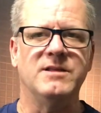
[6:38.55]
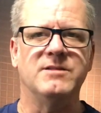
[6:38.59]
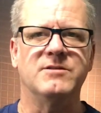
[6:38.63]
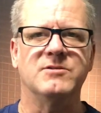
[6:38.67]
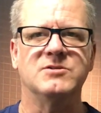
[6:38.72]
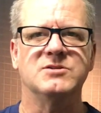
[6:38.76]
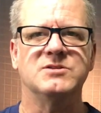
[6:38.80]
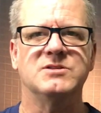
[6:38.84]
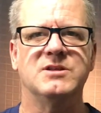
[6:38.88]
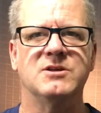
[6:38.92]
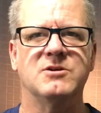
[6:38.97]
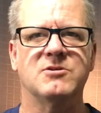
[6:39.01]

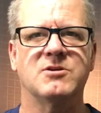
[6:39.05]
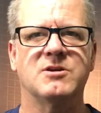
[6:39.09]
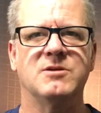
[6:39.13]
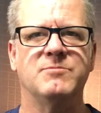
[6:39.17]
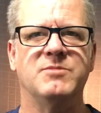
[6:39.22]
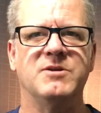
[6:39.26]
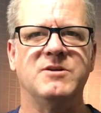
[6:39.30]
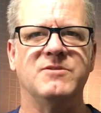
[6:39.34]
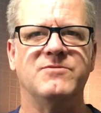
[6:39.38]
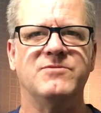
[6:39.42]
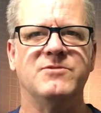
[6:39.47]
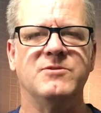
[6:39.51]
There could
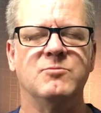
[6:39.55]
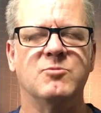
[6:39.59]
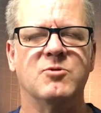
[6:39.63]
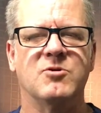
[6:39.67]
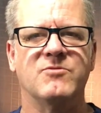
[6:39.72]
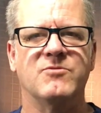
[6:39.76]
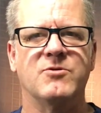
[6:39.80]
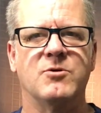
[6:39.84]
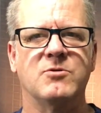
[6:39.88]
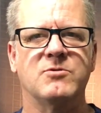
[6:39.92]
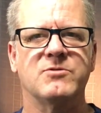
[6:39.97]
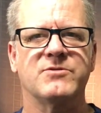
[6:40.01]
be a few more
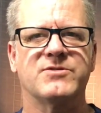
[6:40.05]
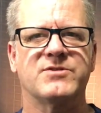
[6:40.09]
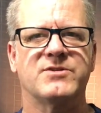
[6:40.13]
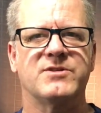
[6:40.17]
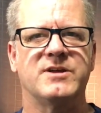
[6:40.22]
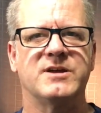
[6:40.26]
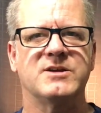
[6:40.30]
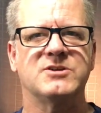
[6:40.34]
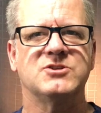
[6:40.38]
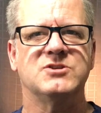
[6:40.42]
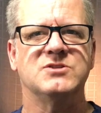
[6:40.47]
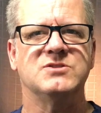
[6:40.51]
vocal
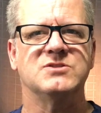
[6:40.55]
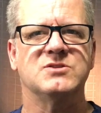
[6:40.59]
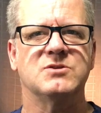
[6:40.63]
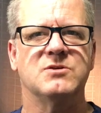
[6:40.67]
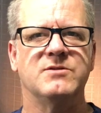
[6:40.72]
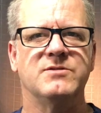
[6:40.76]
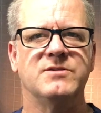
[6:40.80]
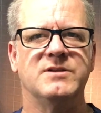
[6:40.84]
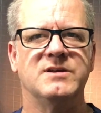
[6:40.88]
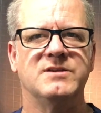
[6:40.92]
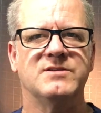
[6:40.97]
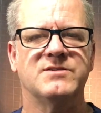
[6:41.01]
selections
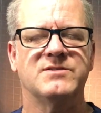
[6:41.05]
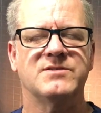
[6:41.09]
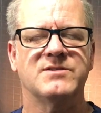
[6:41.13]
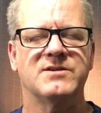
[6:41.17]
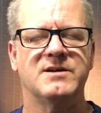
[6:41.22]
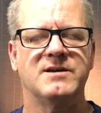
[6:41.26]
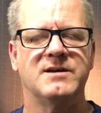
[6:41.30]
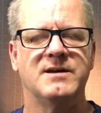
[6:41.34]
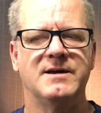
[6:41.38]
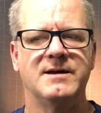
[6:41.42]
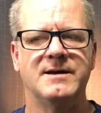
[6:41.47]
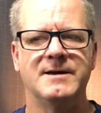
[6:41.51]
on this,
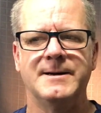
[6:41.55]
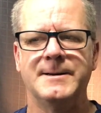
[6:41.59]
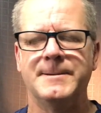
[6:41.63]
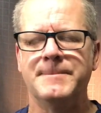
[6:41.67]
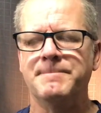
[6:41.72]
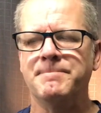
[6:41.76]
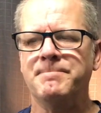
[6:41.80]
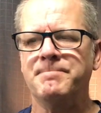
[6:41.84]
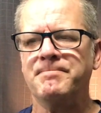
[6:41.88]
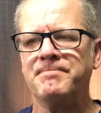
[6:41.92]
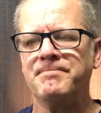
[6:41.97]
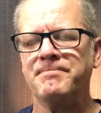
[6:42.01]

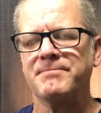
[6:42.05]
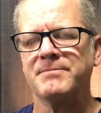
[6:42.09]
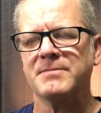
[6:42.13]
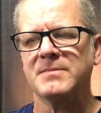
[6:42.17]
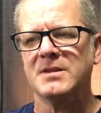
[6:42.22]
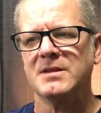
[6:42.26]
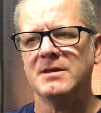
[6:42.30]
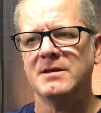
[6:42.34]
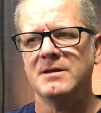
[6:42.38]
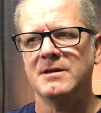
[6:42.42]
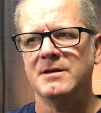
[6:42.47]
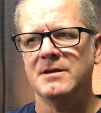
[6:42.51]

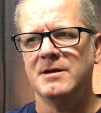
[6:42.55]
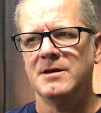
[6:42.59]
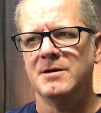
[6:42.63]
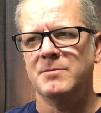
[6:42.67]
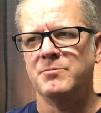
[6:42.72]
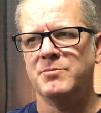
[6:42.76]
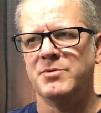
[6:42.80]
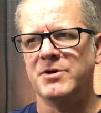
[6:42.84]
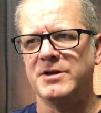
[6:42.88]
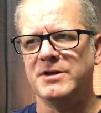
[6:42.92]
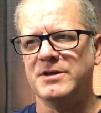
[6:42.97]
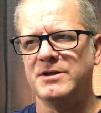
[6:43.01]

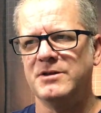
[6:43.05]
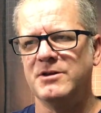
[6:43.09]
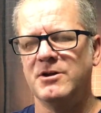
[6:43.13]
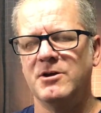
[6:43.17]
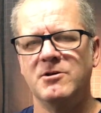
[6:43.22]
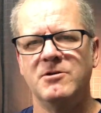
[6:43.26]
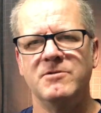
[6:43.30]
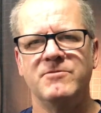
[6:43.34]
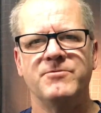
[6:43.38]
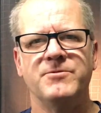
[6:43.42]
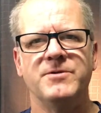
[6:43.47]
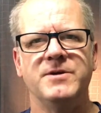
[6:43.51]
but you
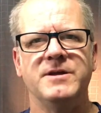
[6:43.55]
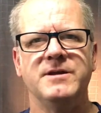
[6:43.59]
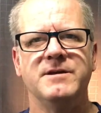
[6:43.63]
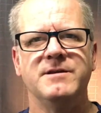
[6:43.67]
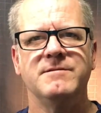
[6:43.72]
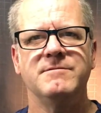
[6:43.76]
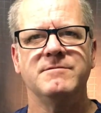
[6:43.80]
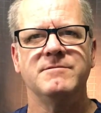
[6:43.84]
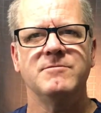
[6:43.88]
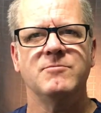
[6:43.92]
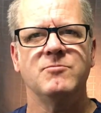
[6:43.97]
know, if we